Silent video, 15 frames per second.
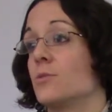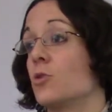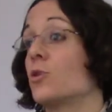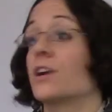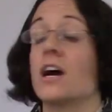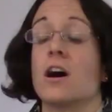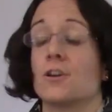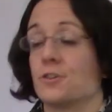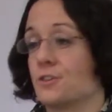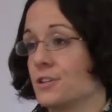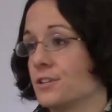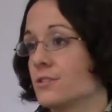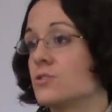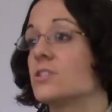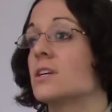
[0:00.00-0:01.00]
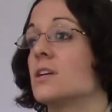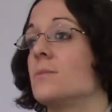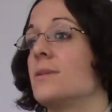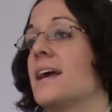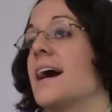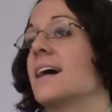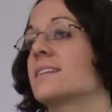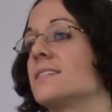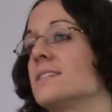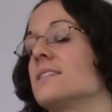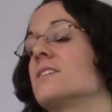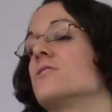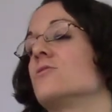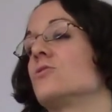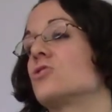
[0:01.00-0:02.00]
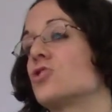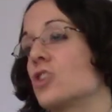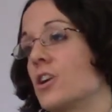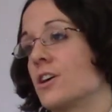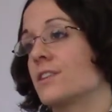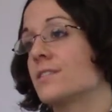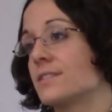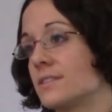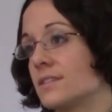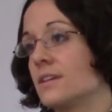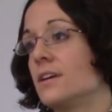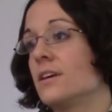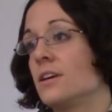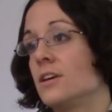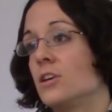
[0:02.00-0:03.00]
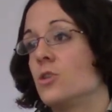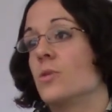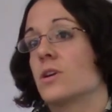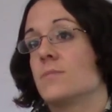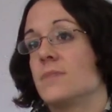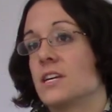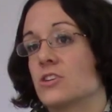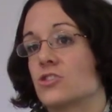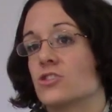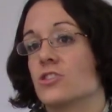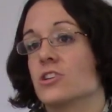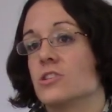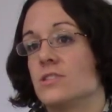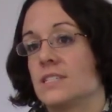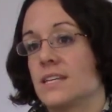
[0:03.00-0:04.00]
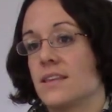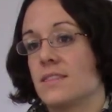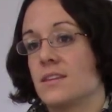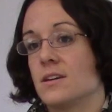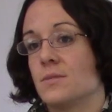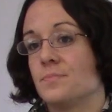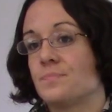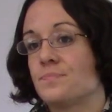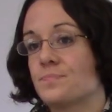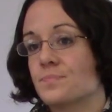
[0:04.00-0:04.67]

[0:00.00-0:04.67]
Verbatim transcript: or an auditor who's going to be accessing those charts, you want to make sure you send them.